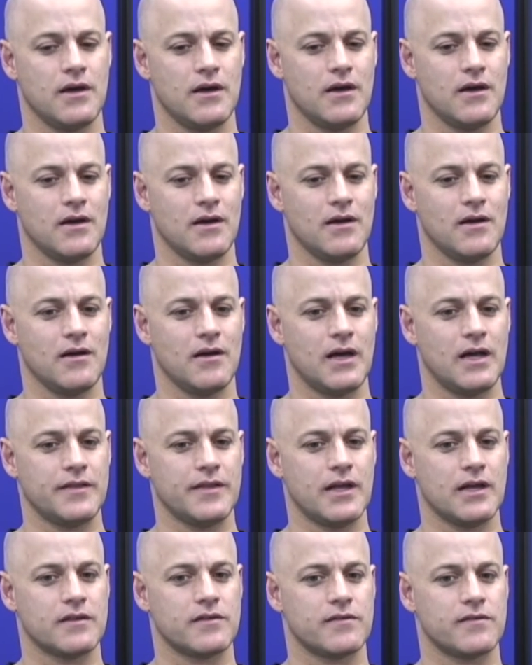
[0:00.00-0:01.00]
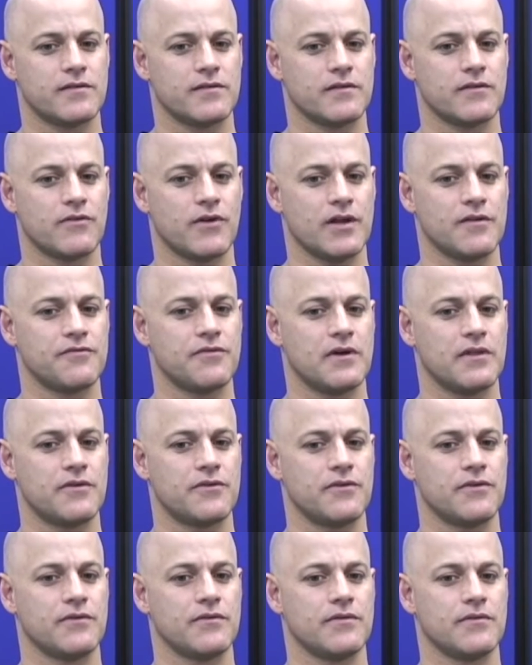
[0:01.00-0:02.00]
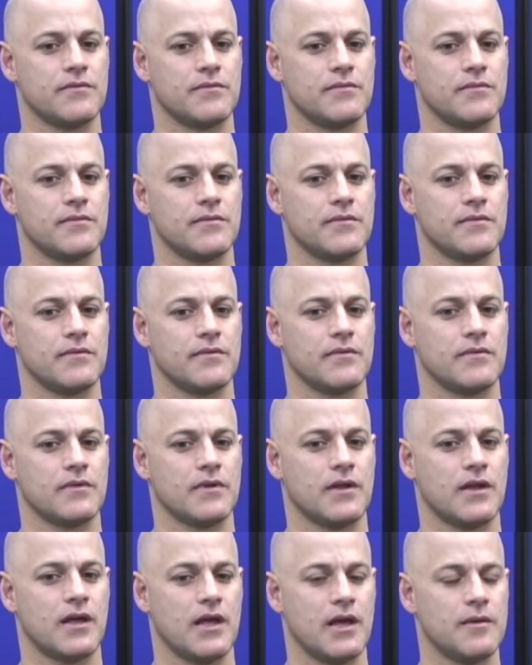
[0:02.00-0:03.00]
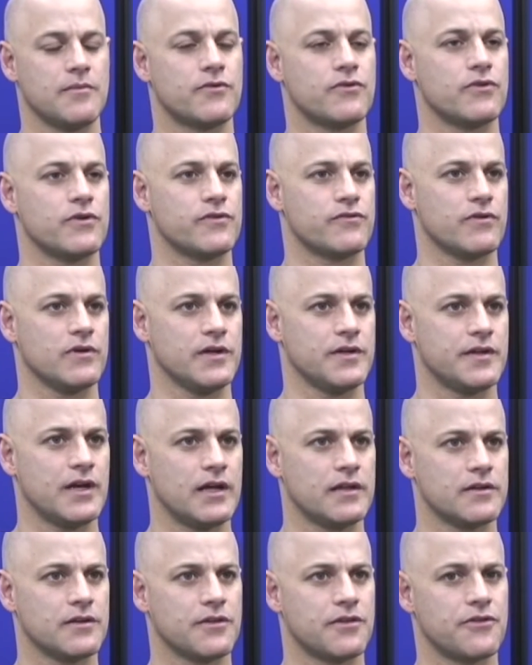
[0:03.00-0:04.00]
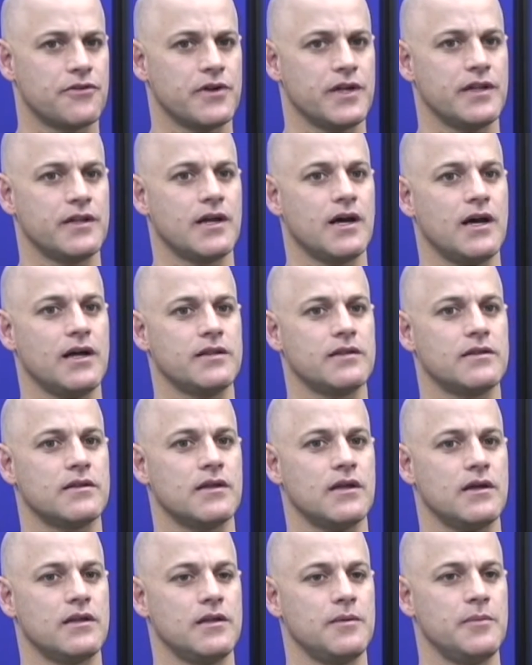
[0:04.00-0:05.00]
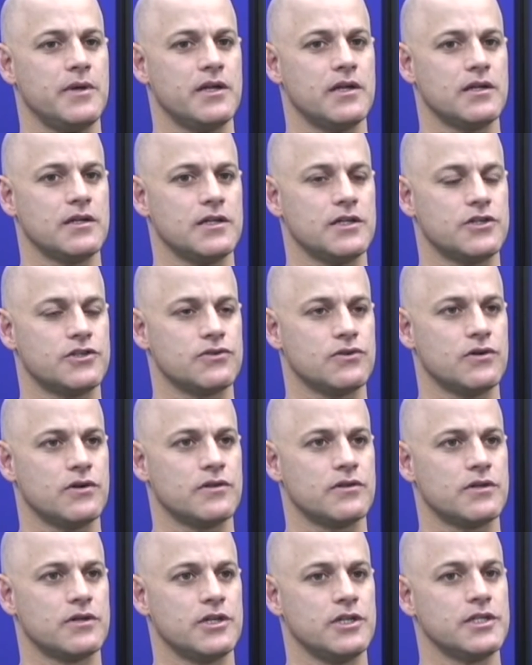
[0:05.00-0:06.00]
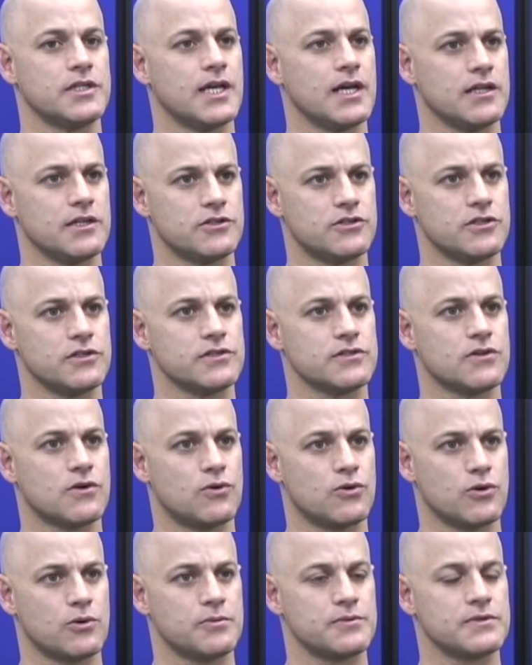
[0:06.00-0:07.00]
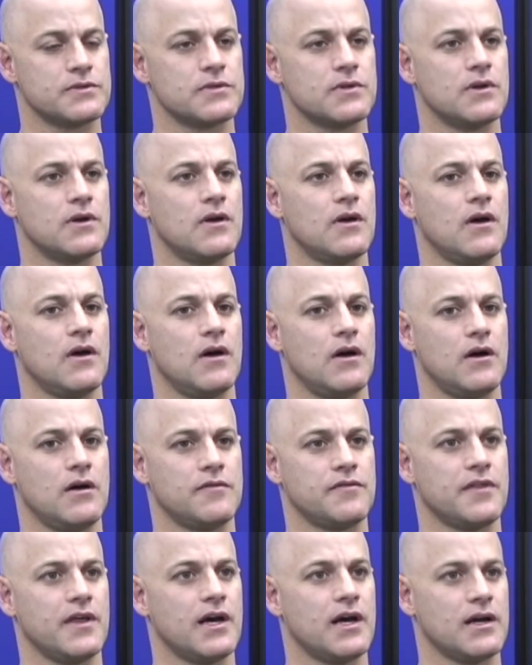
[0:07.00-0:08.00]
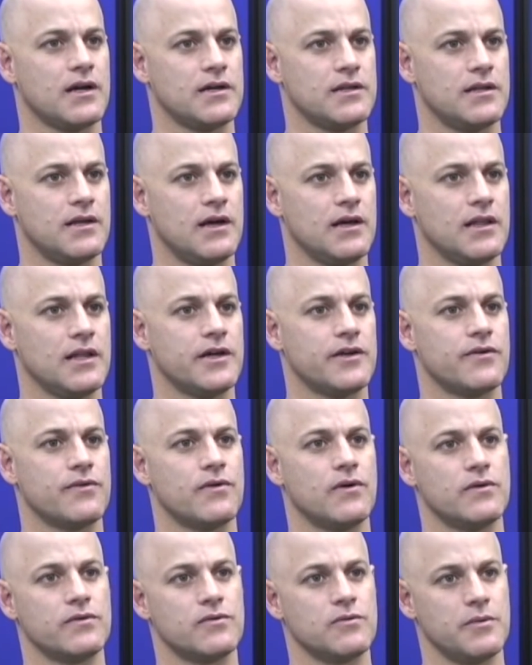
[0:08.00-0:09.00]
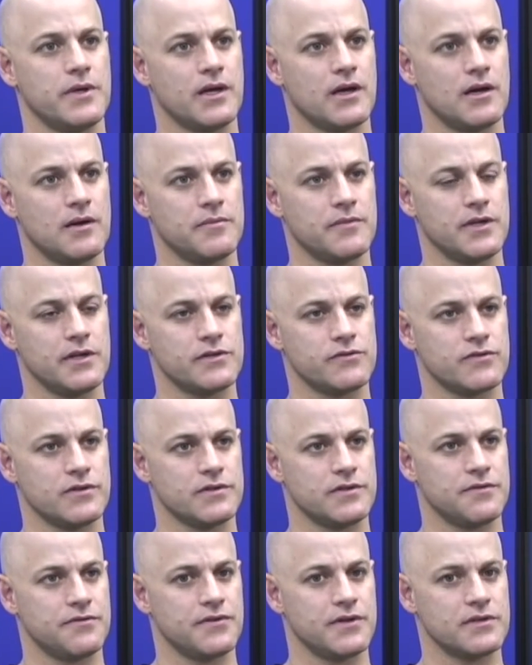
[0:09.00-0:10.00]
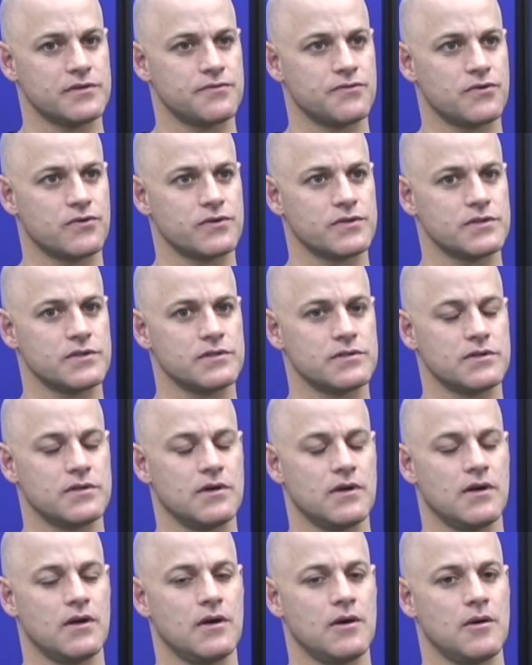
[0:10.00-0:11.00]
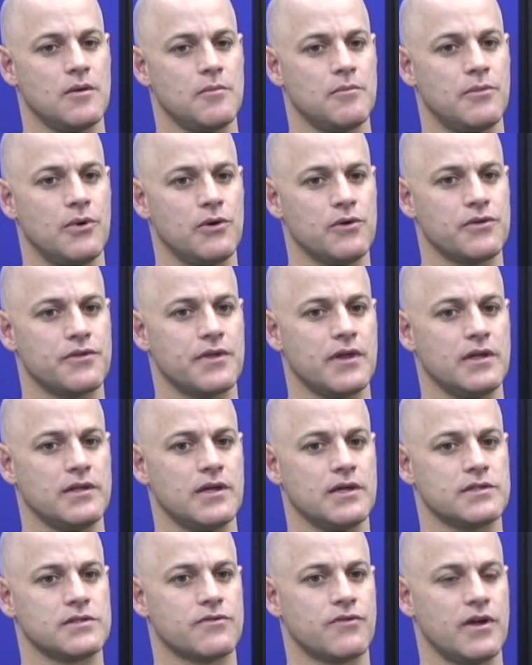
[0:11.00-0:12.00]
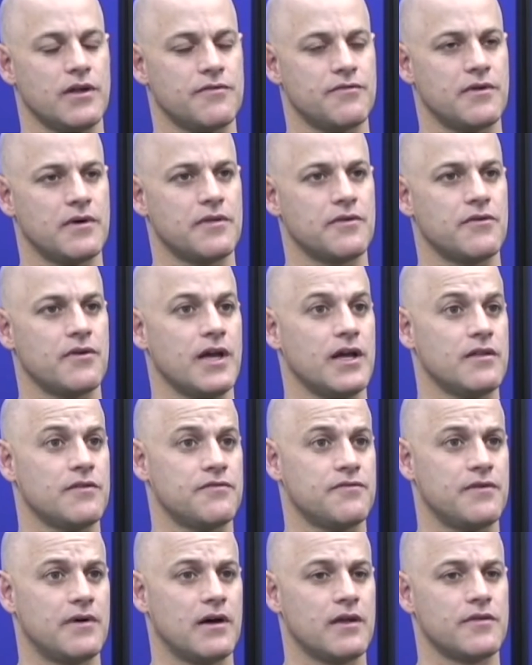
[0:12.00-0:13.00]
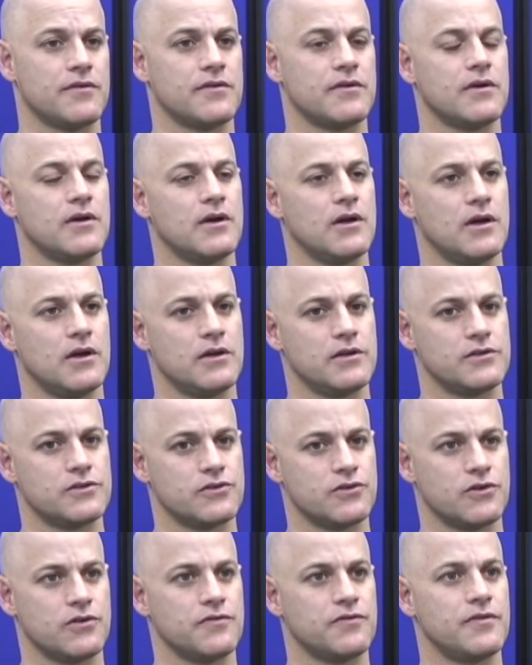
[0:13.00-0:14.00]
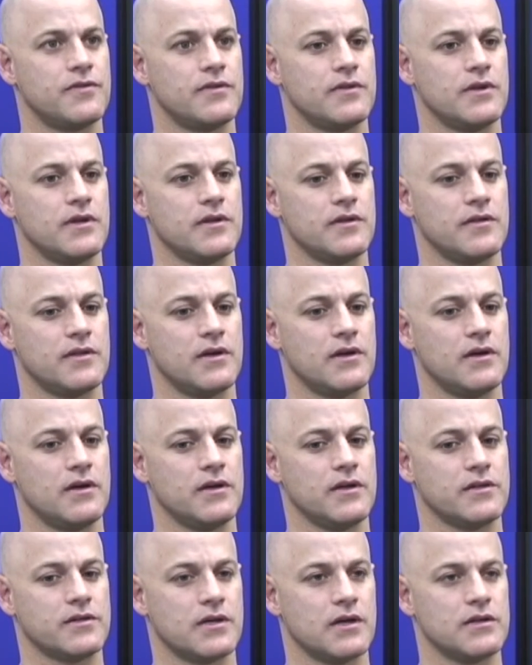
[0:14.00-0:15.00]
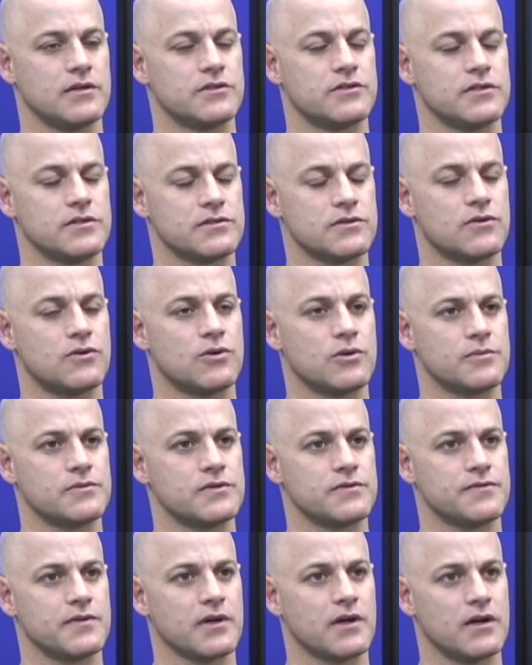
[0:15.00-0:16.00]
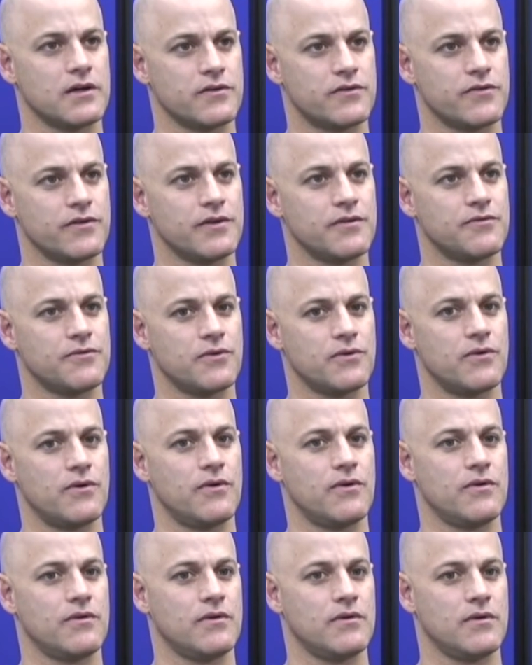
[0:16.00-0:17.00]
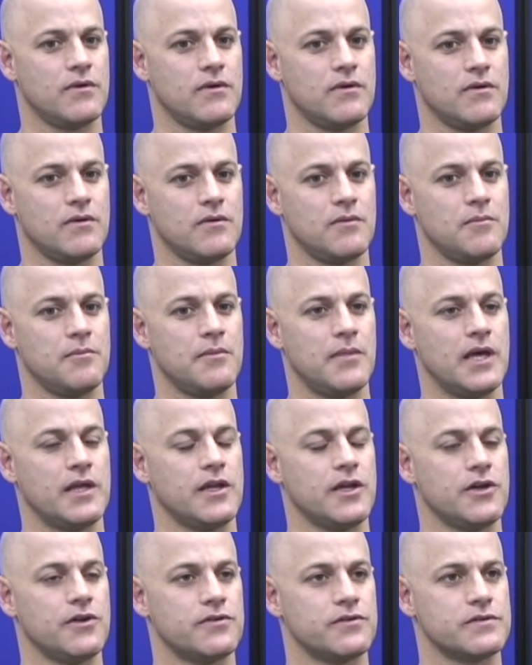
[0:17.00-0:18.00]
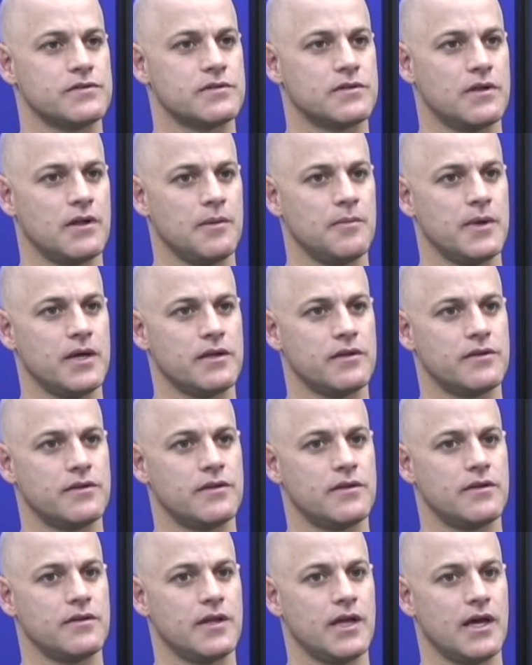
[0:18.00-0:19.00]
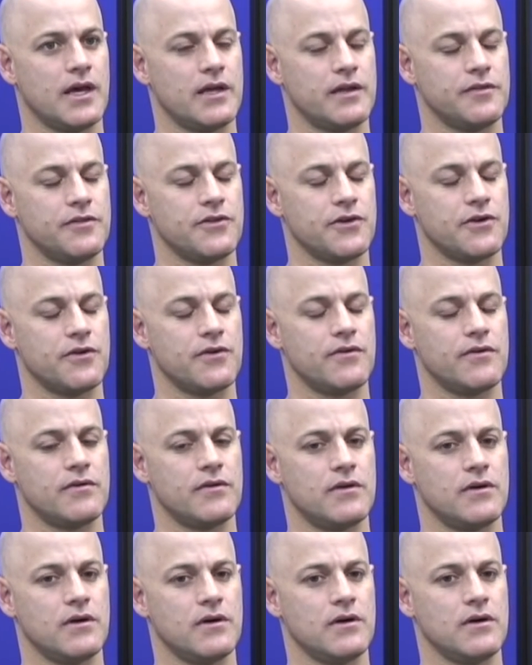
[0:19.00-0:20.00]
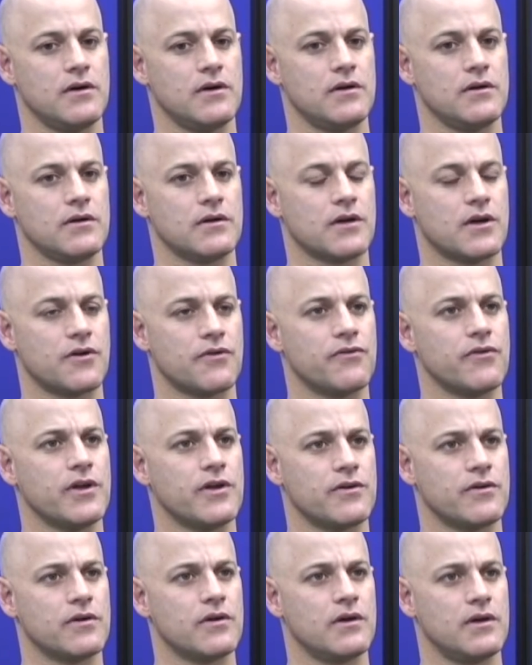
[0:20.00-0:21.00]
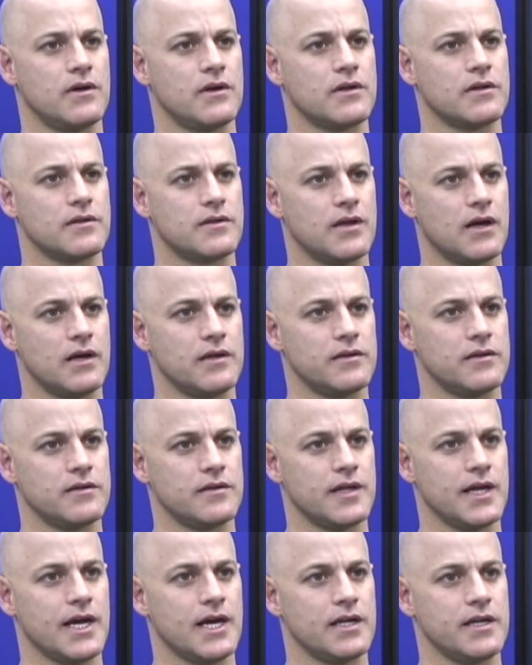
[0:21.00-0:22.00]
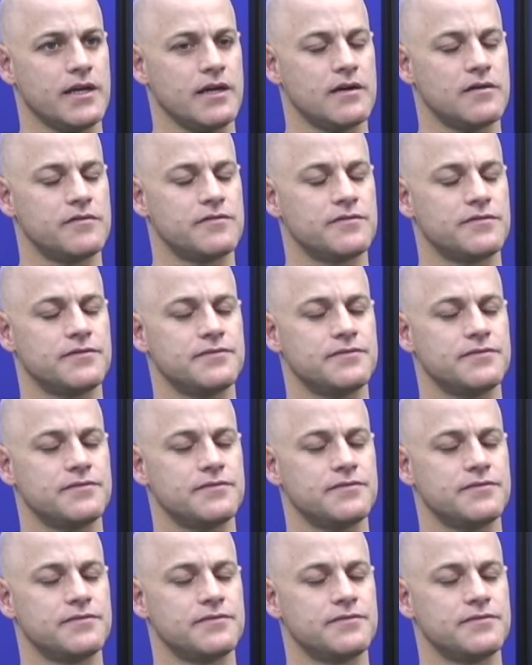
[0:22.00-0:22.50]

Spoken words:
Anat's grandfather came to Israel in 1939 and immediately joined the intelligence corps of the Haganah, later on to become the Israel Defense Forces. Both Anat's grandfather and father served in the intelligence corps of the country for many years. They had their career done in the IDF.